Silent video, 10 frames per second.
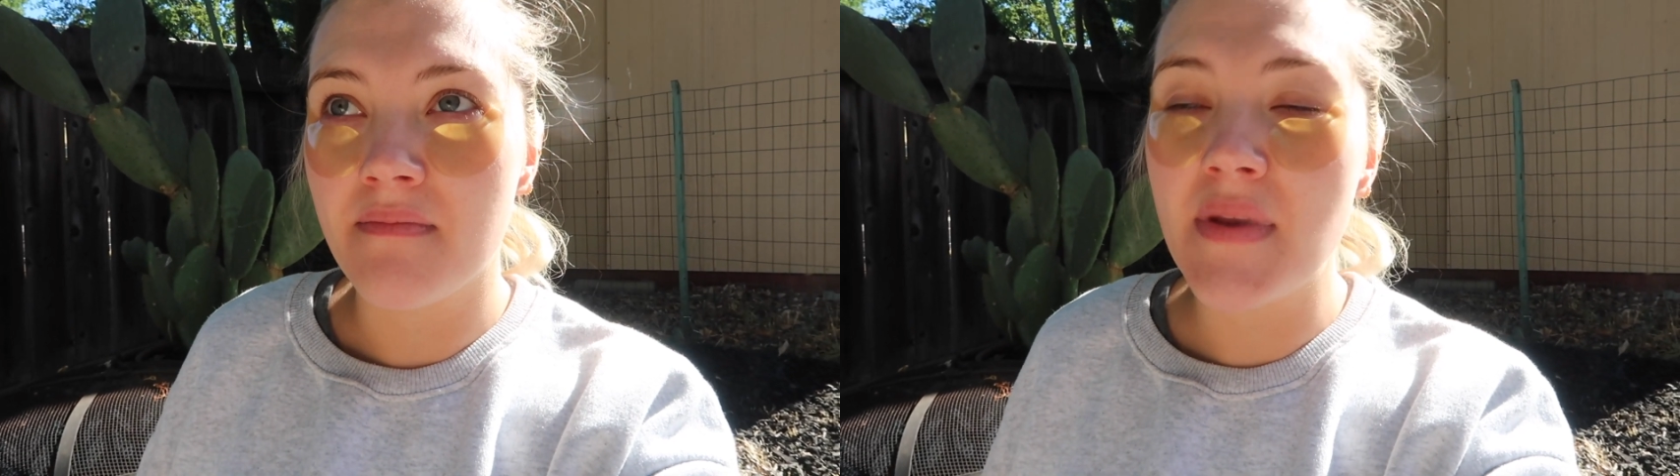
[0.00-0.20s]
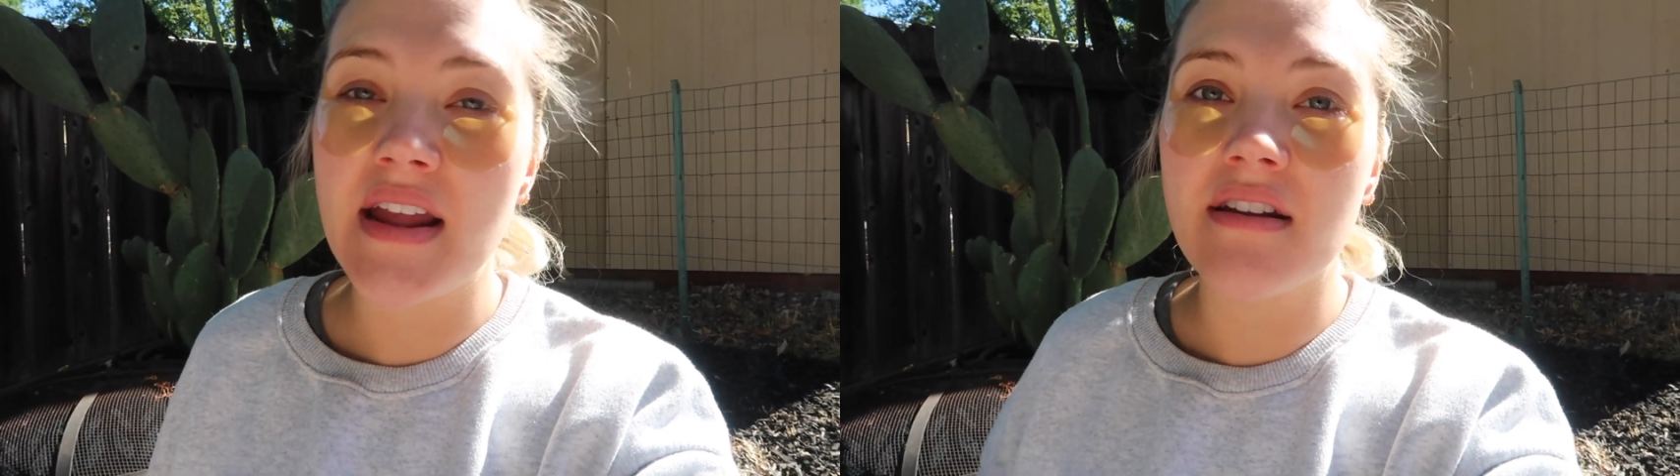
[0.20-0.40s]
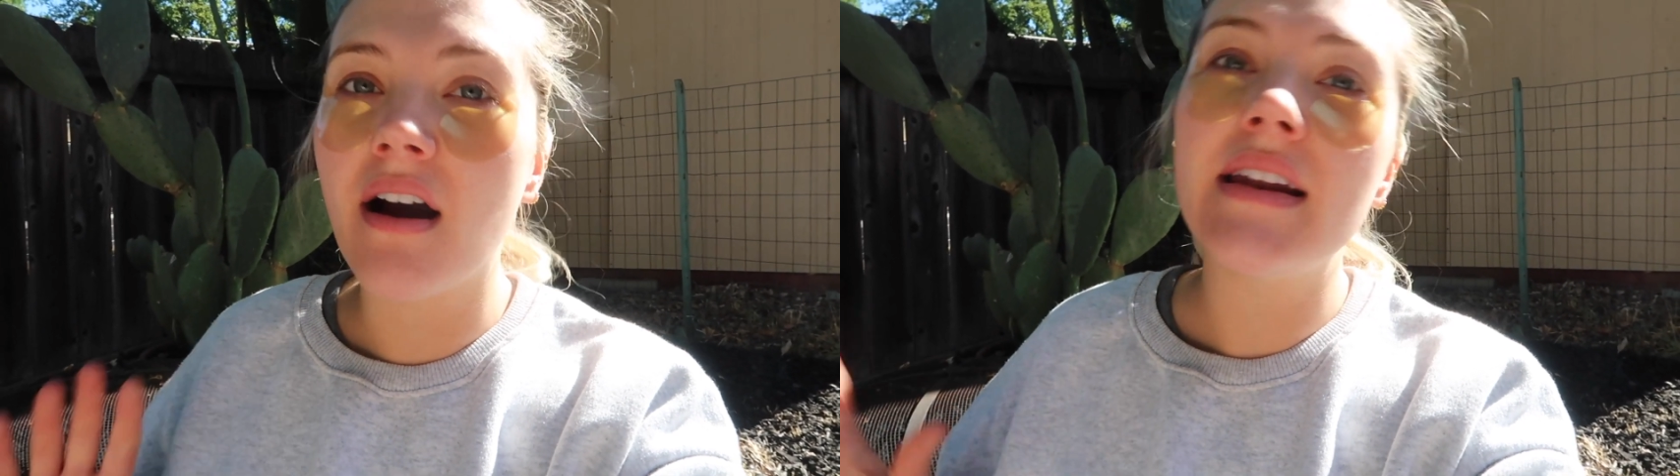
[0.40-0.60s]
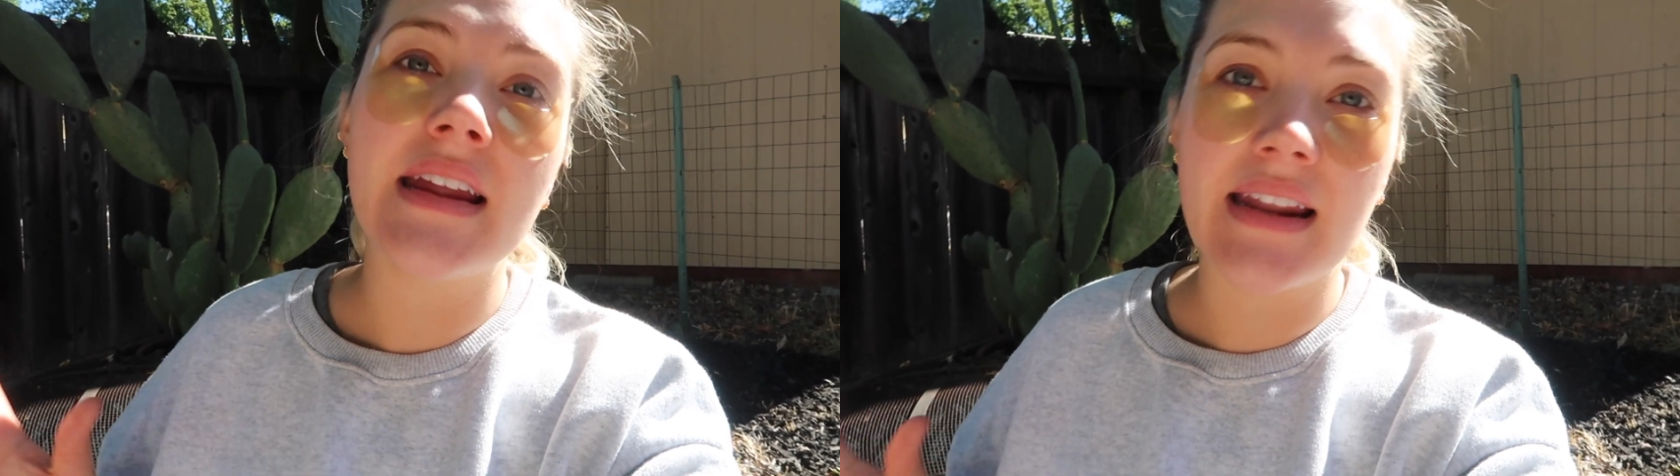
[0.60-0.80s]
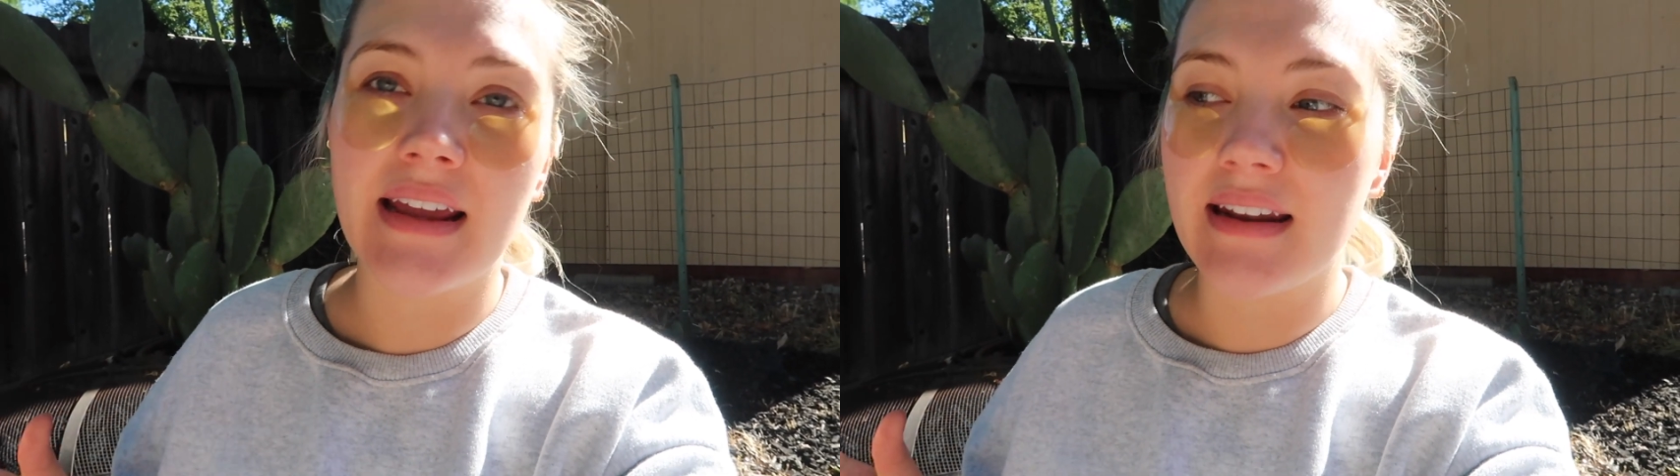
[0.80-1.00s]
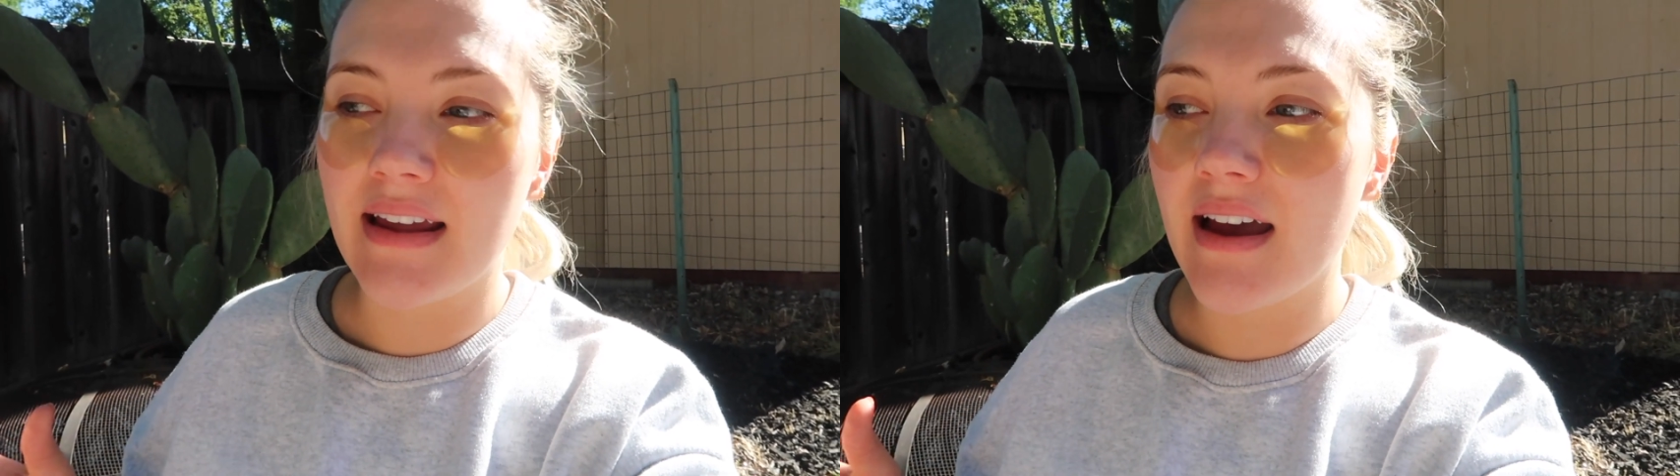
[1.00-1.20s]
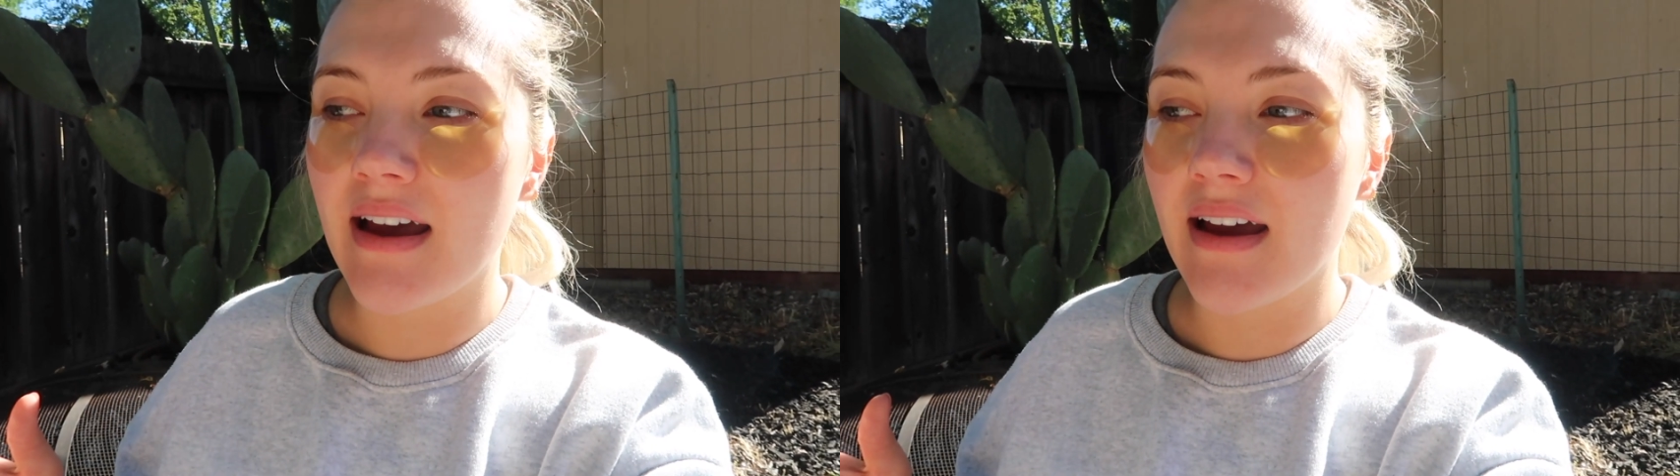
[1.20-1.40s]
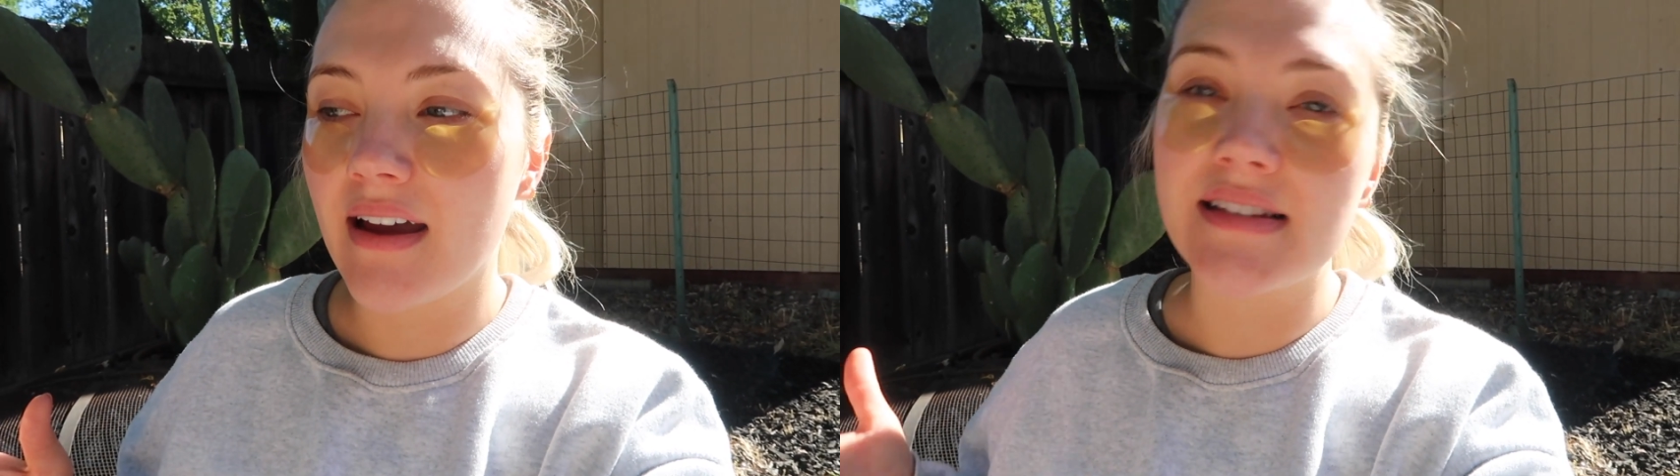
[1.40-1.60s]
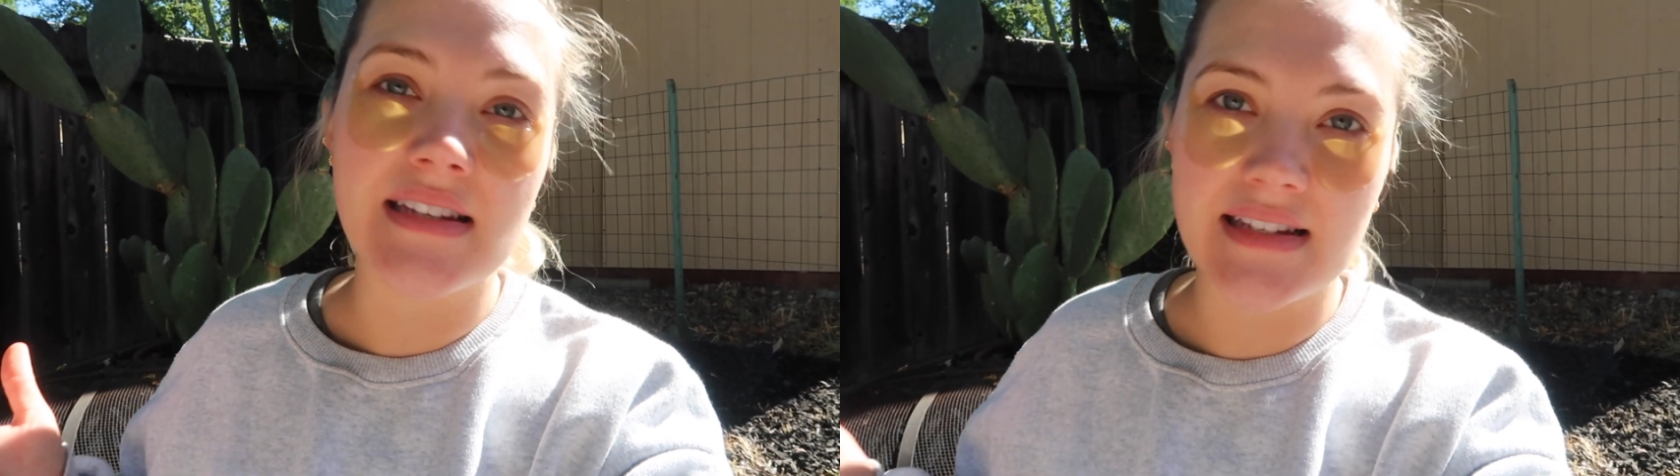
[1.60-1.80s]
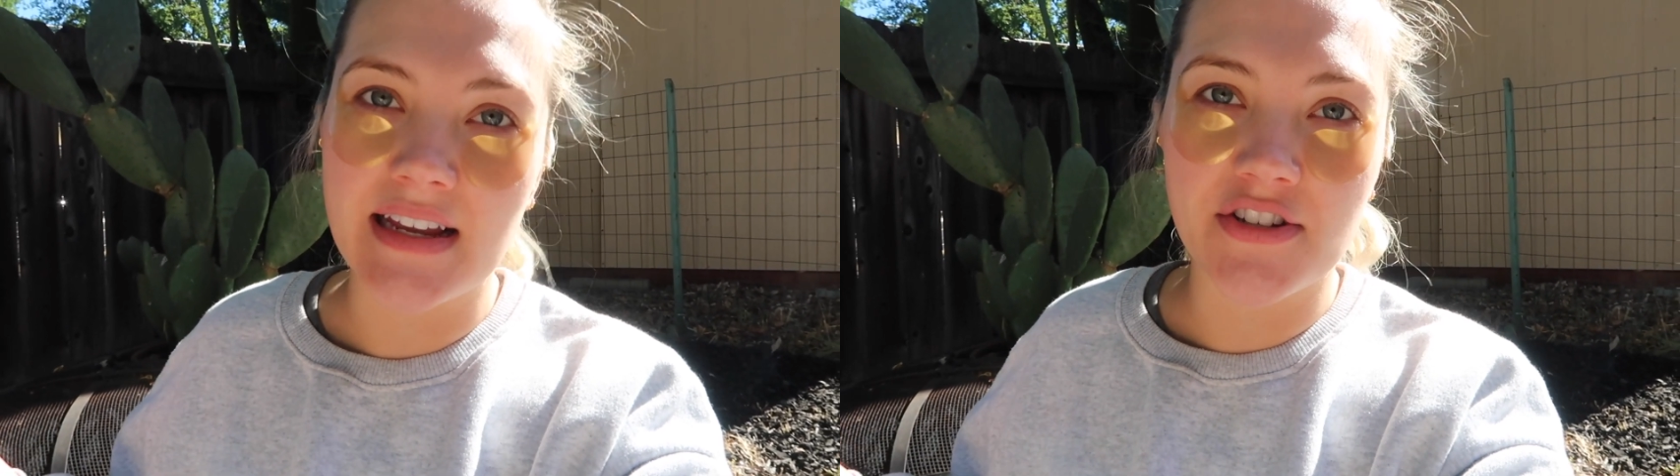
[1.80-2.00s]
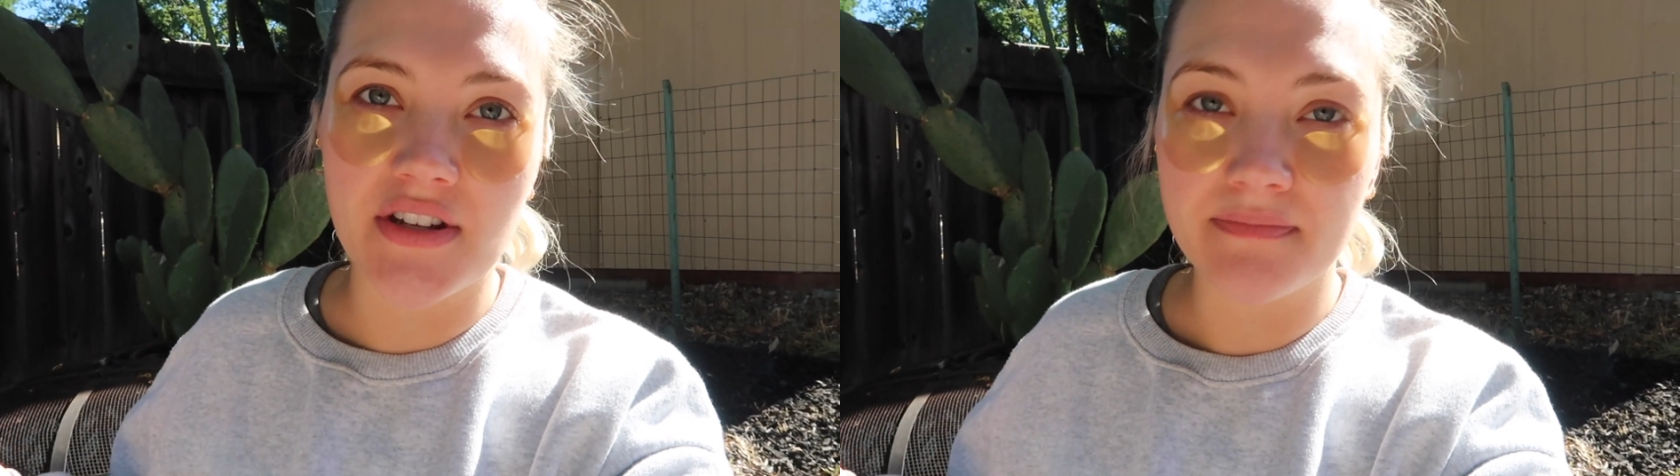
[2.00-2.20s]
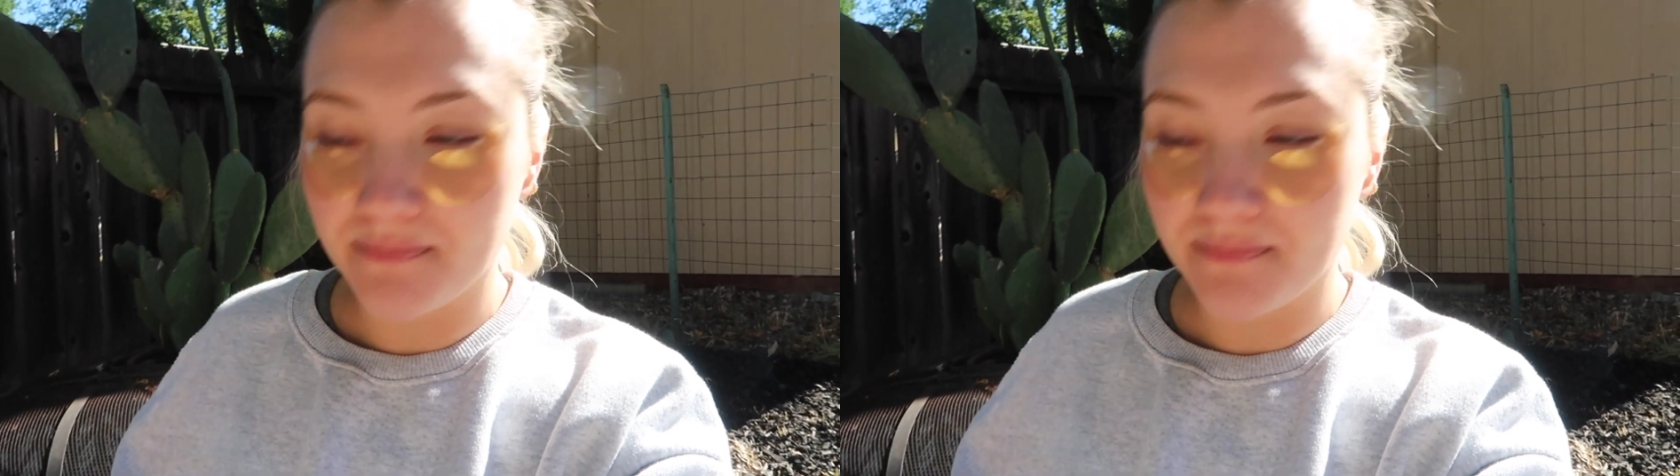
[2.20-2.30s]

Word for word: me not needing an, uh, a C-section.